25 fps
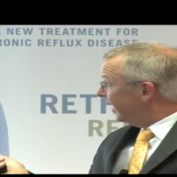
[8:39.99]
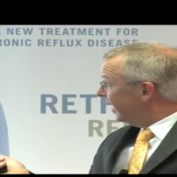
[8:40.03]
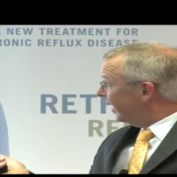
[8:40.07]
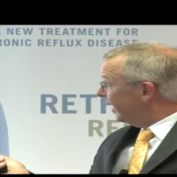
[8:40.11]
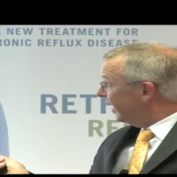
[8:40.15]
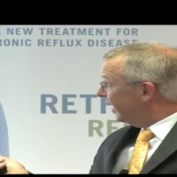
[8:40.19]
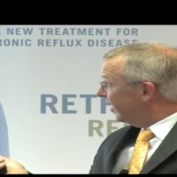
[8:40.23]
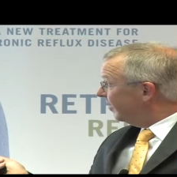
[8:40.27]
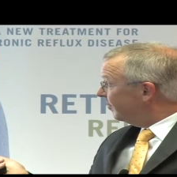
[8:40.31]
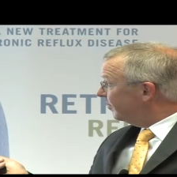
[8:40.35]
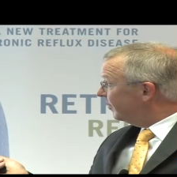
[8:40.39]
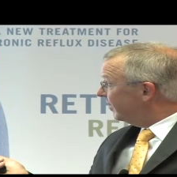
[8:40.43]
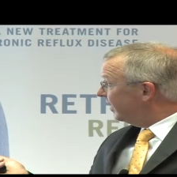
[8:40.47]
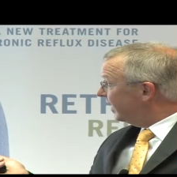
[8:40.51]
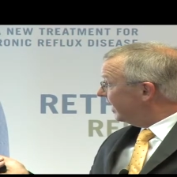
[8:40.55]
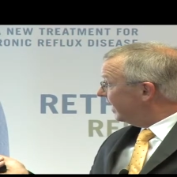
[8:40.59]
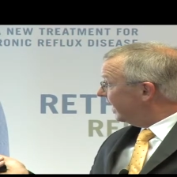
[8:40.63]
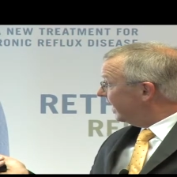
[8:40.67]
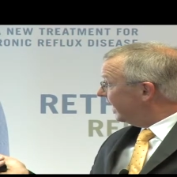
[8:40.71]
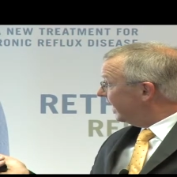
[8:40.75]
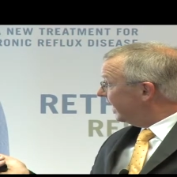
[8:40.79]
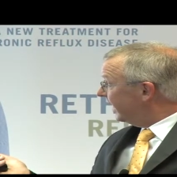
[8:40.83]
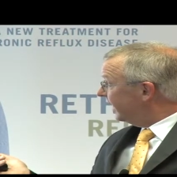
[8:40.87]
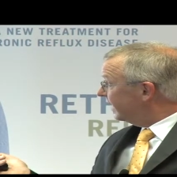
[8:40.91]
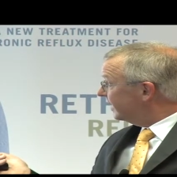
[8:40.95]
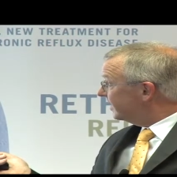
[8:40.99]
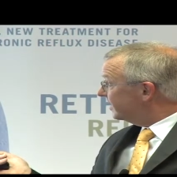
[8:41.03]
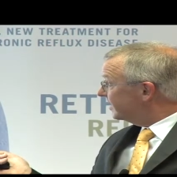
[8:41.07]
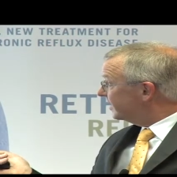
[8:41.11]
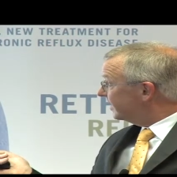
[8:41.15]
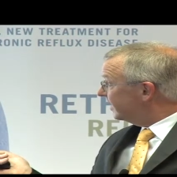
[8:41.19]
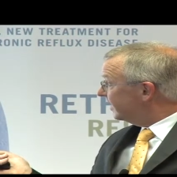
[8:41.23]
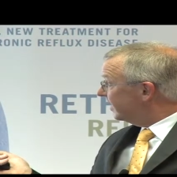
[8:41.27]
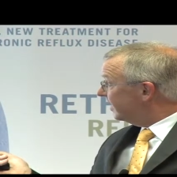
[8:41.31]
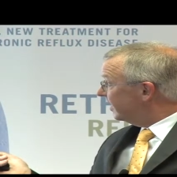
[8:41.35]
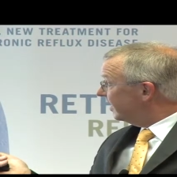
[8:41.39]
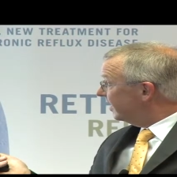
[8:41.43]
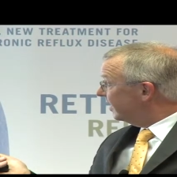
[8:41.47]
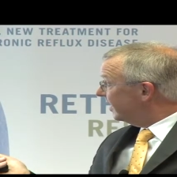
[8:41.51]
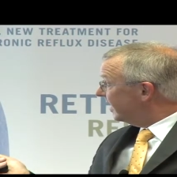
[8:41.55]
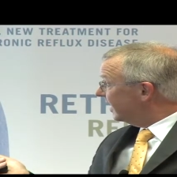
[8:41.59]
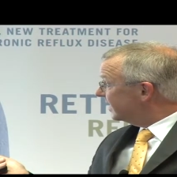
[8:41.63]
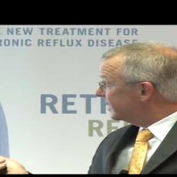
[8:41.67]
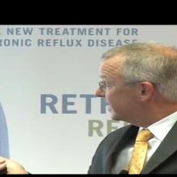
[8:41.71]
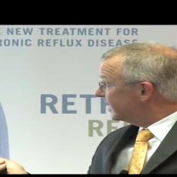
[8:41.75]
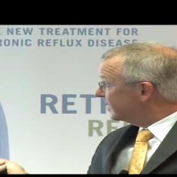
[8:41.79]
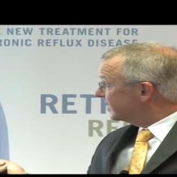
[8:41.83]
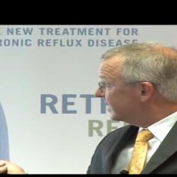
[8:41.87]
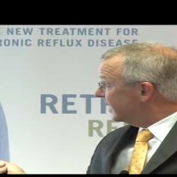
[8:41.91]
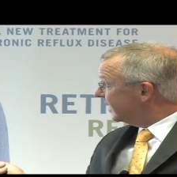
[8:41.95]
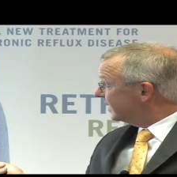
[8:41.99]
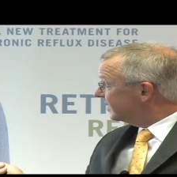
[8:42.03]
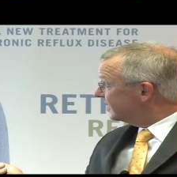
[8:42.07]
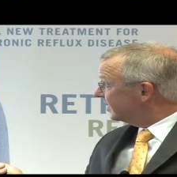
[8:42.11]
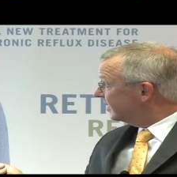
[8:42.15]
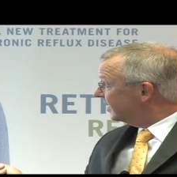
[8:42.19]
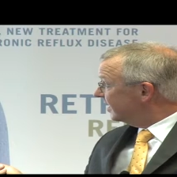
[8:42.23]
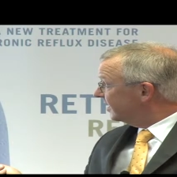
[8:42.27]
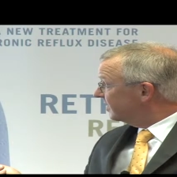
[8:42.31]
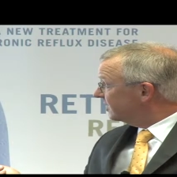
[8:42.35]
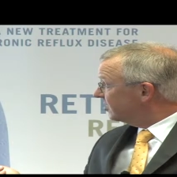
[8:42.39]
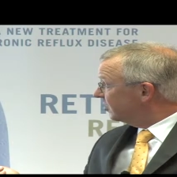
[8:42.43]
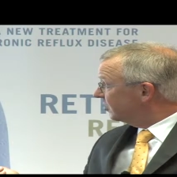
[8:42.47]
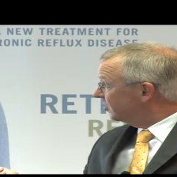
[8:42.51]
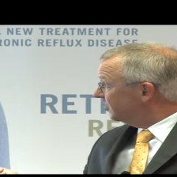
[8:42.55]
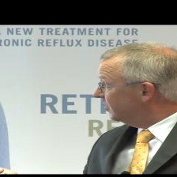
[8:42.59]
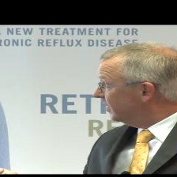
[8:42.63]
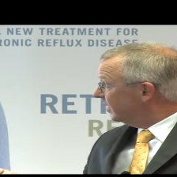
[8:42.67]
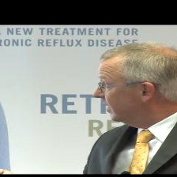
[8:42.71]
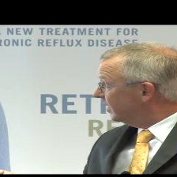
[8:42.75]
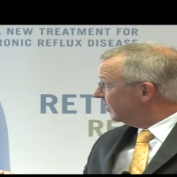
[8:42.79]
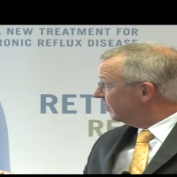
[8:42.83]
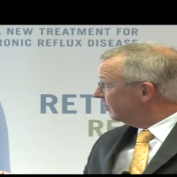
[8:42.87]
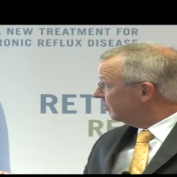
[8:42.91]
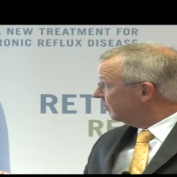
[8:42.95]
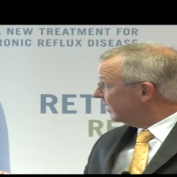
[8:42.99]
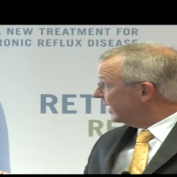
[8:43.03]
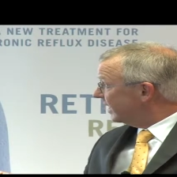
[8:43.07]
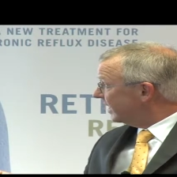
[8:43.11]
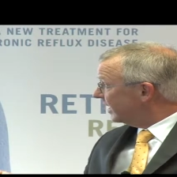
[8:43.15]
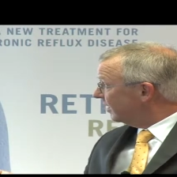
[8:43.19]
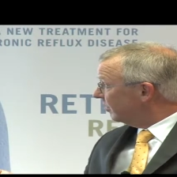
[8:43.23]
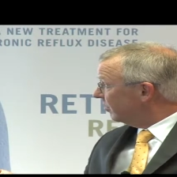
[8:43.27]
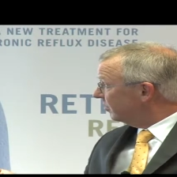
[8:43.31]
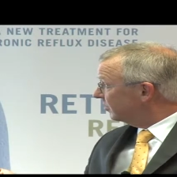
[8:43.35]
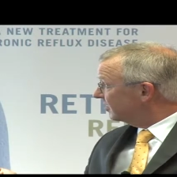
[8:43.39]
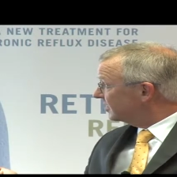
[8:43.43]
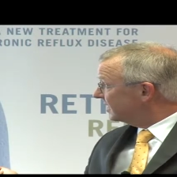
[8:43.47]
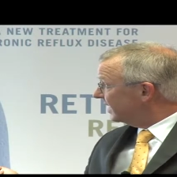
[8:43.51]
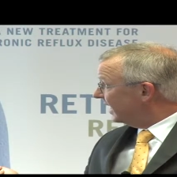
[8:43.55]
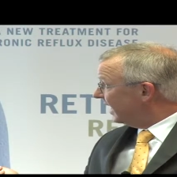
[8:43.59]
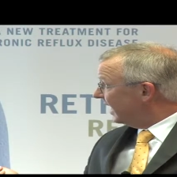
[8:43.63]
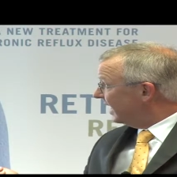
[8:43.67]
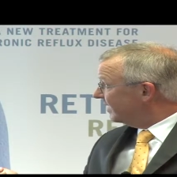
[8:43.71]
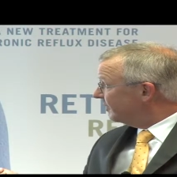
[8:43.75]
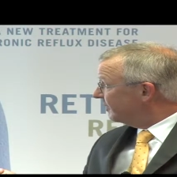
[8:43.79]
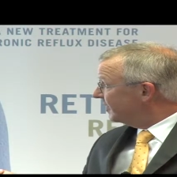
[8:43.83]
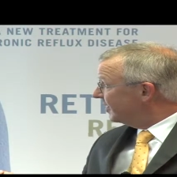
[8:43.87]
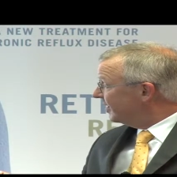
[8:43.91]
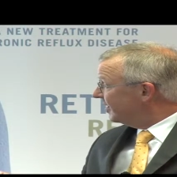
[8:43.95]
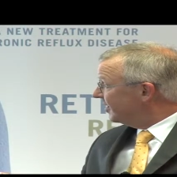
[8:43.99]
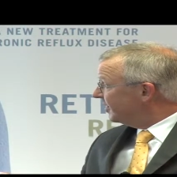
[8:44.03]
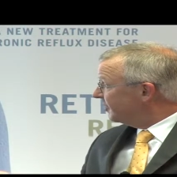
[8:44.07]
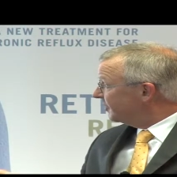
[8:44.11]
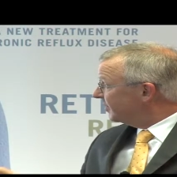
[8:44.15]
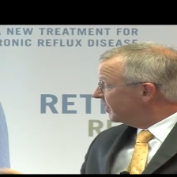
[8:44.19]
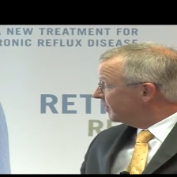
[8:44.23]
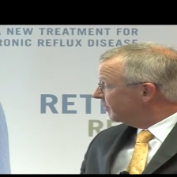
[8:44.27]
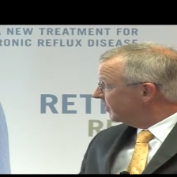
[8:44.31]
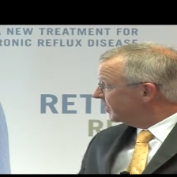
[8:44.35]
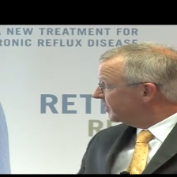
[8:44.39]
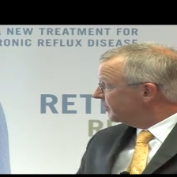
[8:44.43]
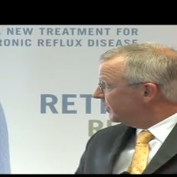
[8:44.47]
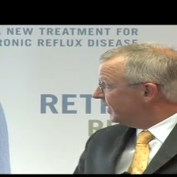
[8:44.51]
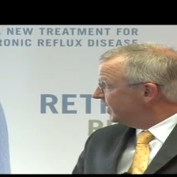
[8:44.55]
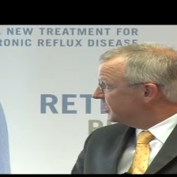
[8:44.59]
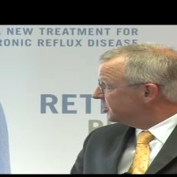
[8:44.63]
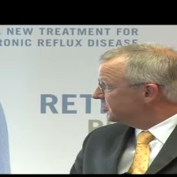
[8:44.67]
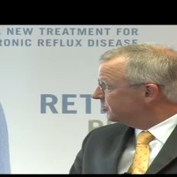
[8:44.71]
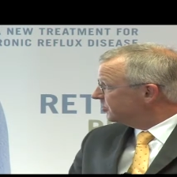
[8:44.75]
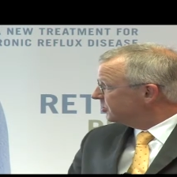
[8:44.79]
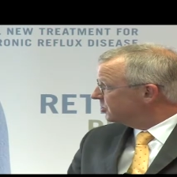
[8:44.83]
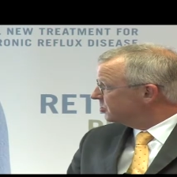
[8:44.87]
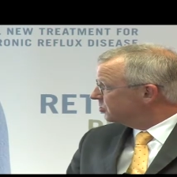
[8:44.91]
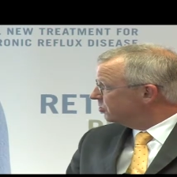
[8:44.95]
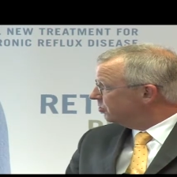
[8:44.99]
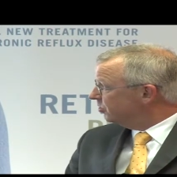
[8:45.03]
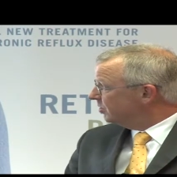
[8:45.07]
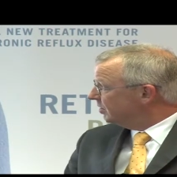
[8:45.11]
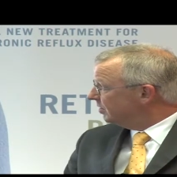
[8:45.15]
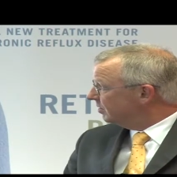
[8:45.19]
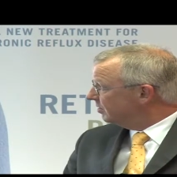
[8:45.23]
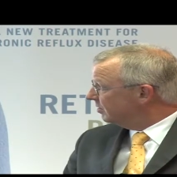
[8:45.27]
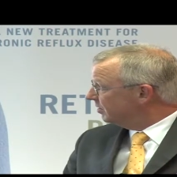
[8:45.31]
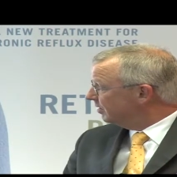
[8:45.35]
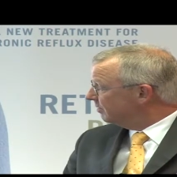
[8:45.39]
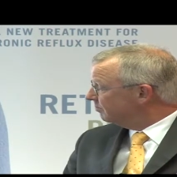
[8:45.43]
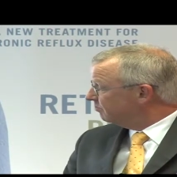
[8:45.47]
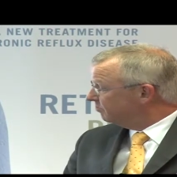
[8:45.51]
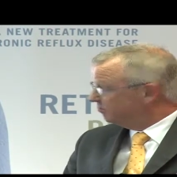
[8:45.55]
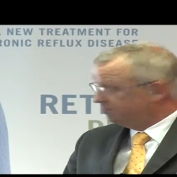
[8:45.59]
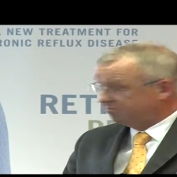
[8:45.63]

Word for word: Um, and uh, as I said, it took me a rather long time, but the patient was doing